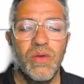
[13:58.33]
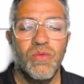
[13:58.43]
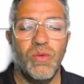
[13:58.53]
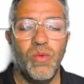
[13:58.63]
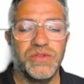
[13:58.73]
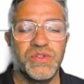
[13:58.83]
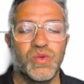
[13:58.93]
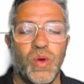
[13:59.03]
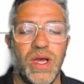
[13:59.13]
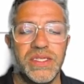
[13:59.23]
Well, 1
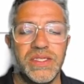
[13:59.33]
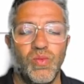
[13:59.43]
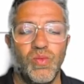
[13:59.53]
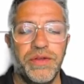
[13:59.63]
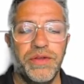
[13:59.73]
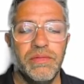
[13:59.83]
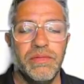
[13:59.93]
squared is 1.